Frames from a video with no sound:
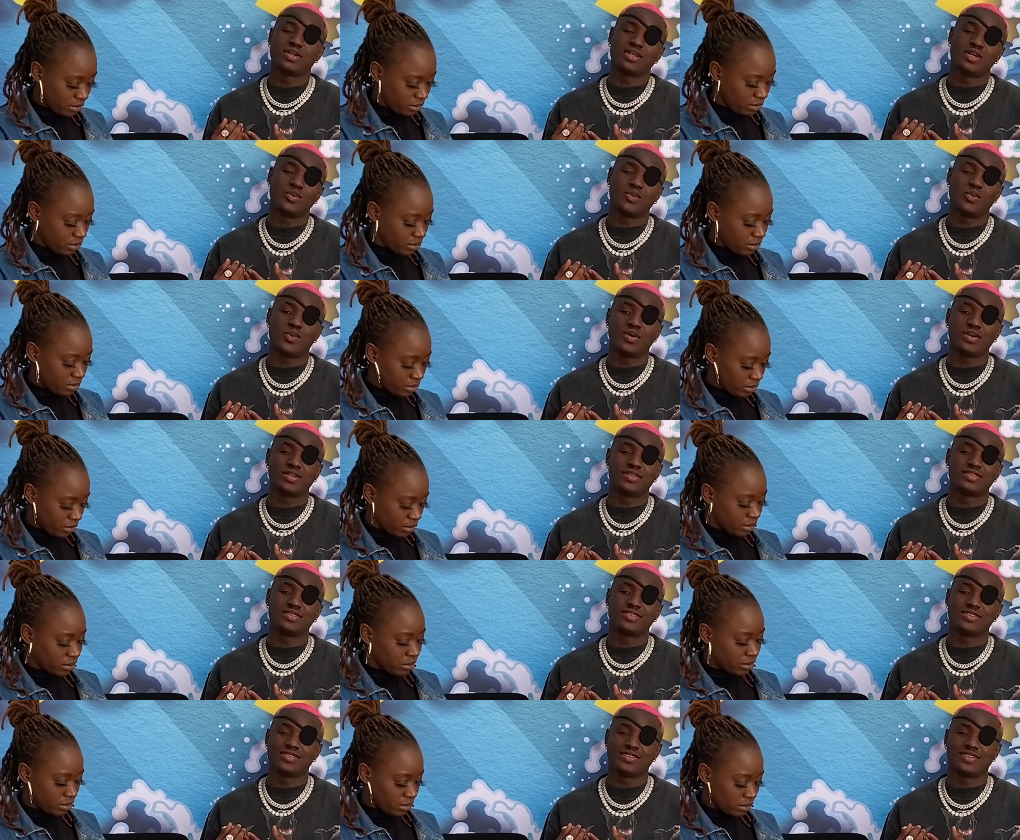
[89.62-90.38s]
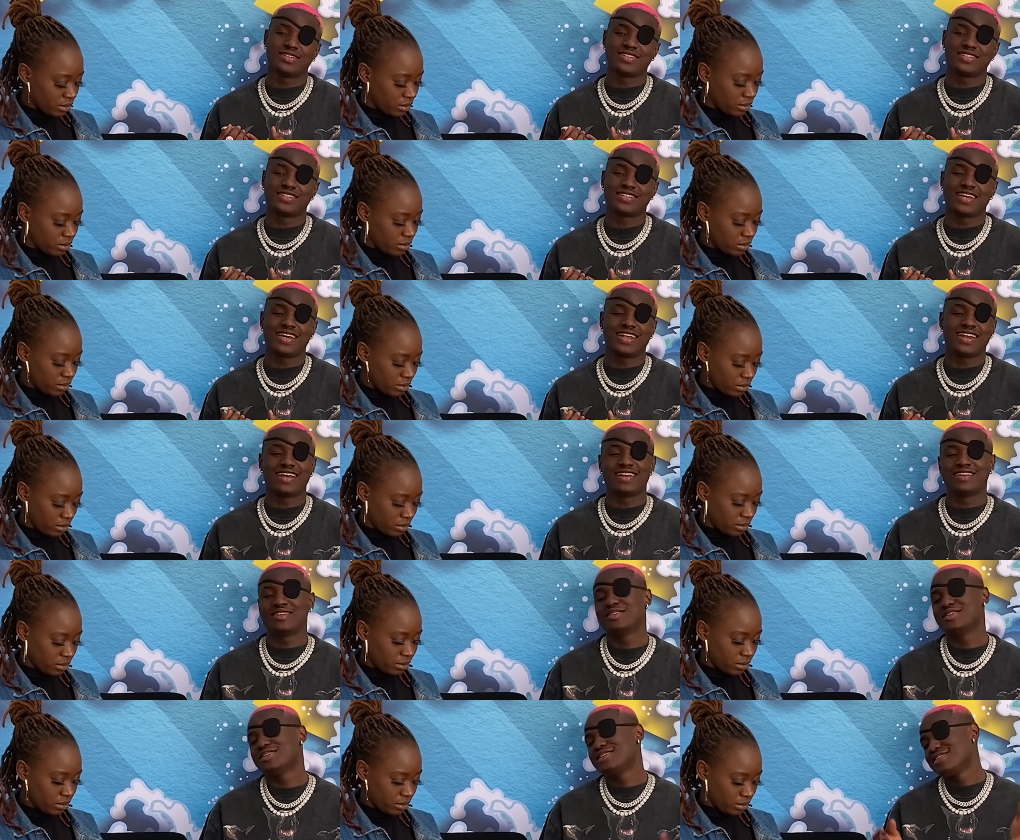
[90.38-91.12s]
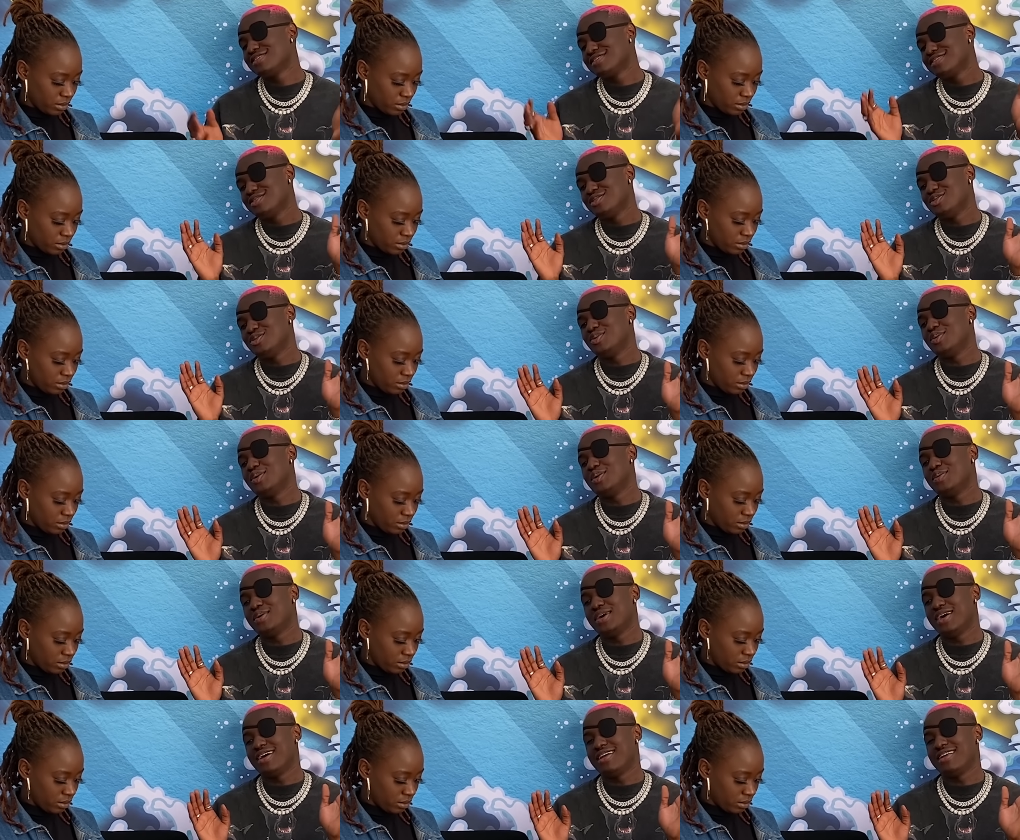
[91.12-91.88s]
Speaker 1: what they want, you understand, and just
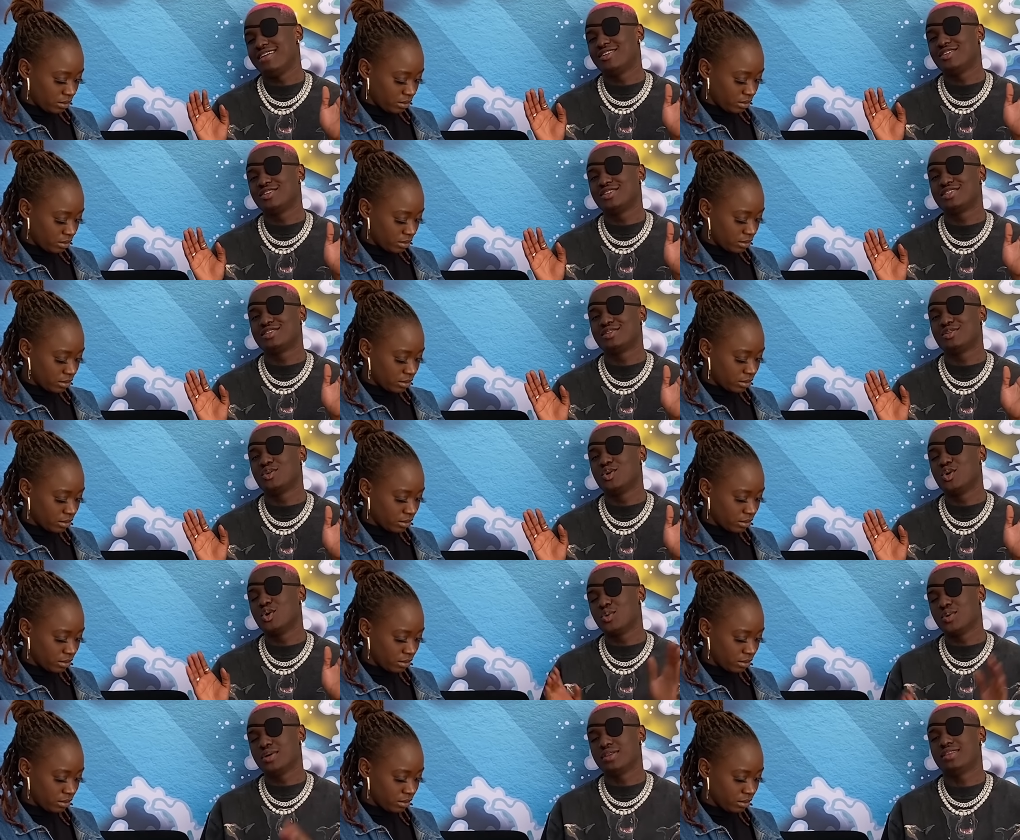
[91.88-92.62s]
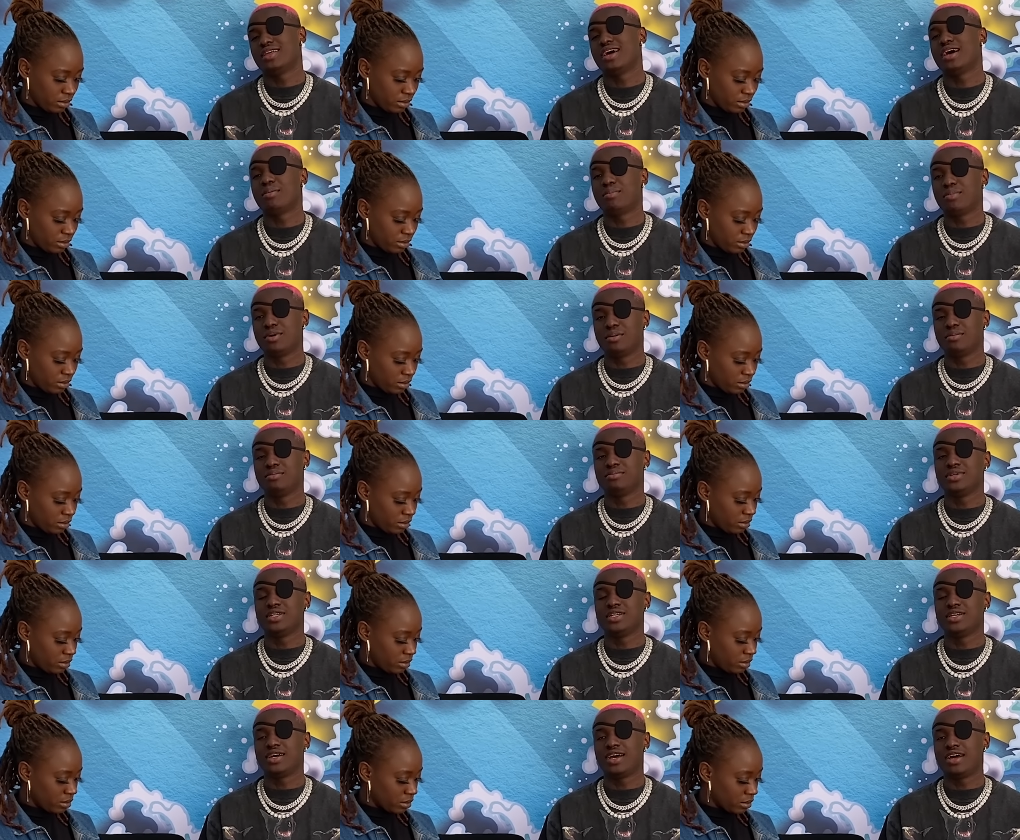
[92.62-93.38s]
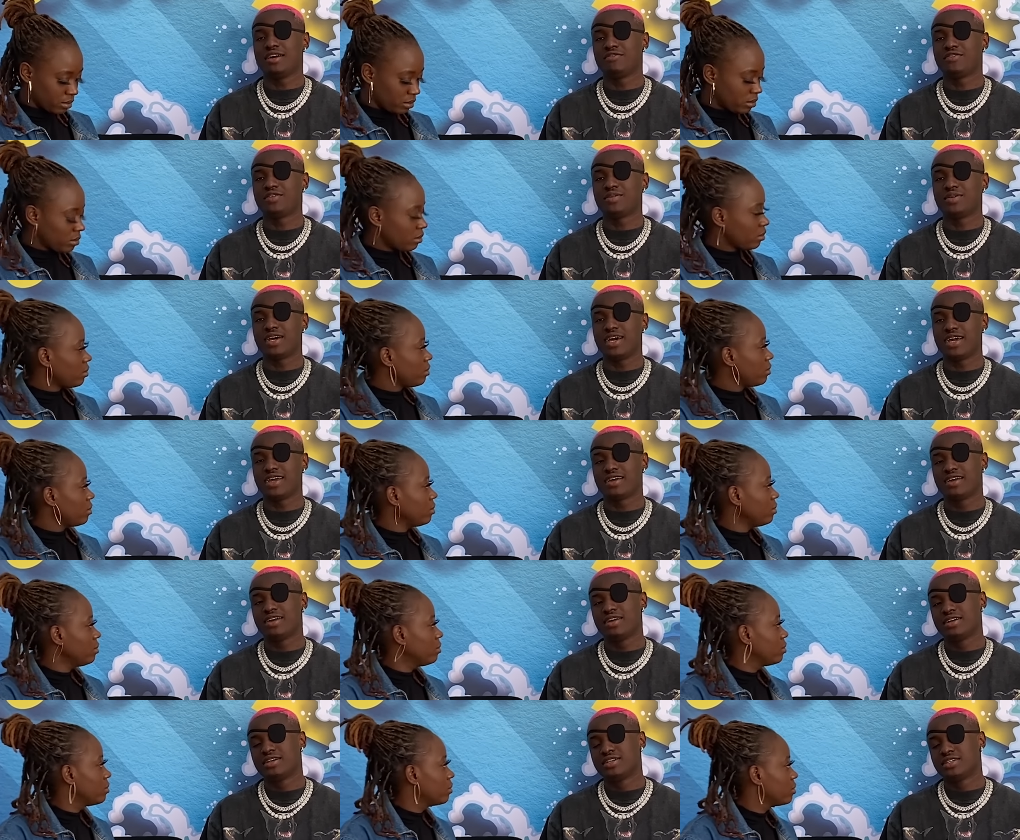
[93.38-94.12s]
do and just go with that. But me, I feel like
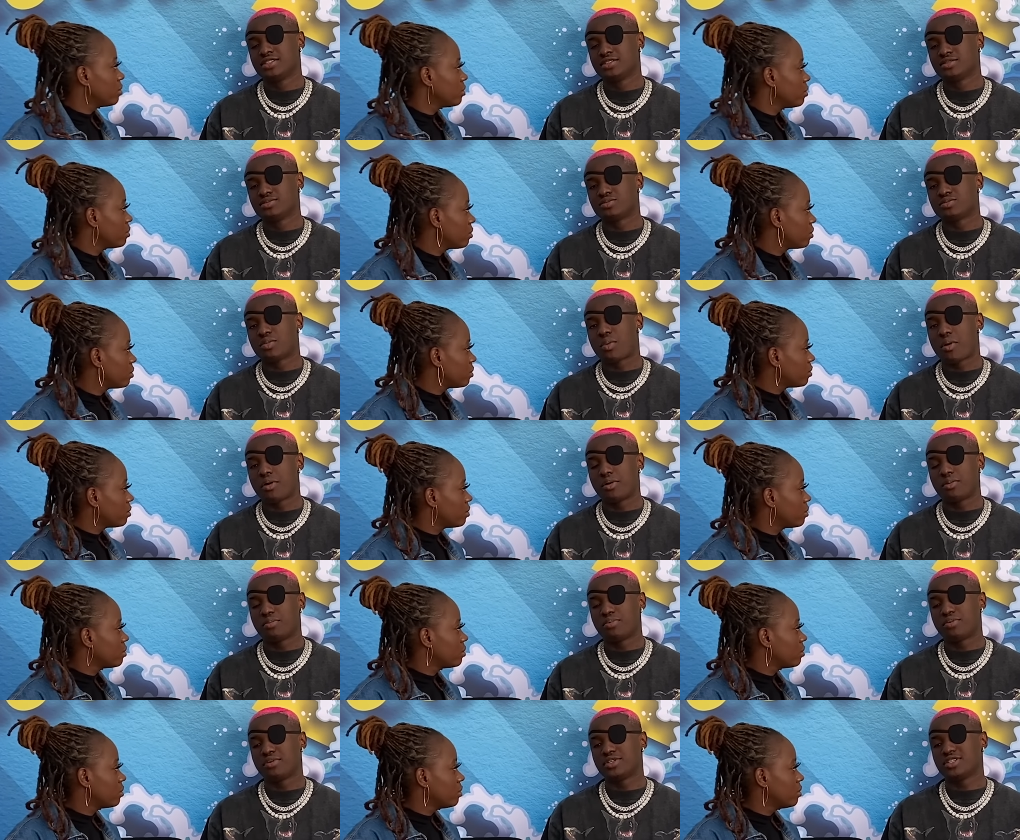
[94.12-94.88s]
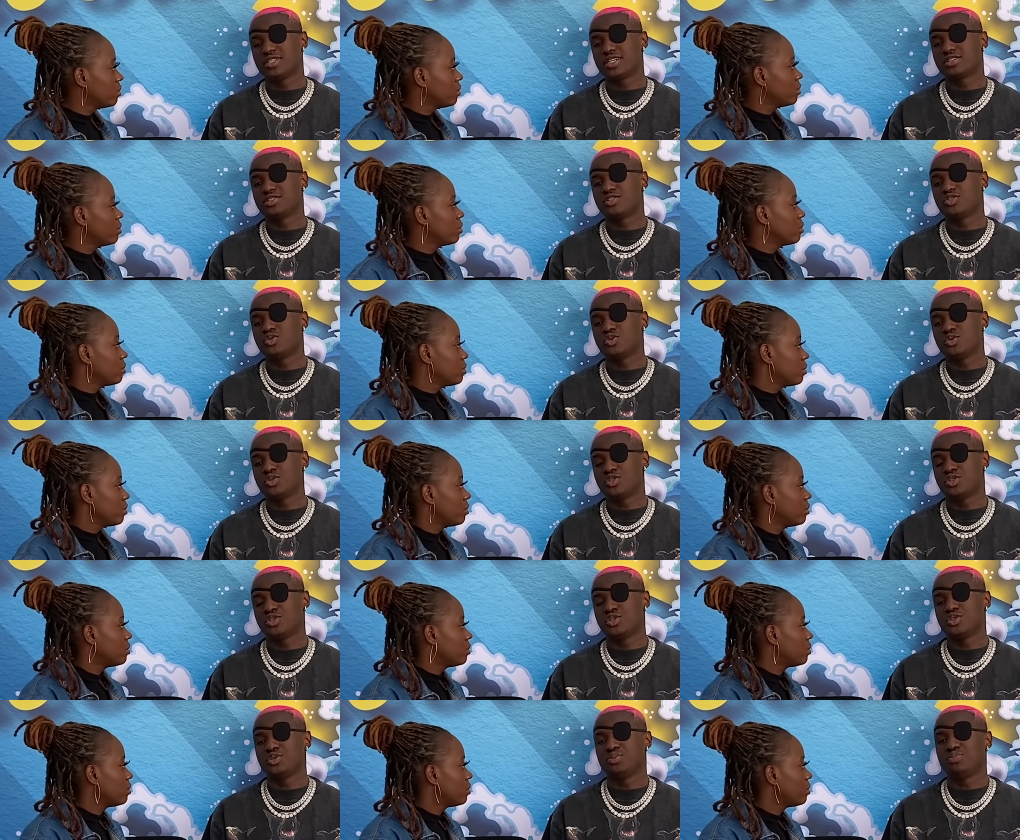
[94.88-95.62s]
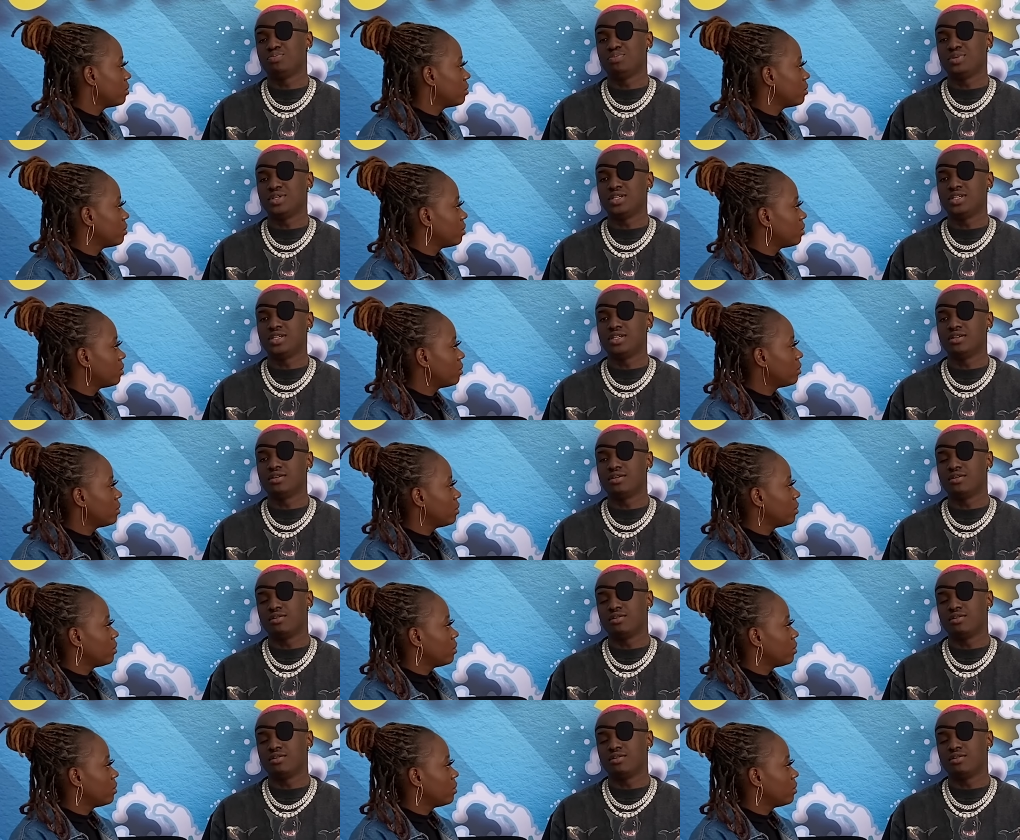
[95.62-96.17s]
the project should be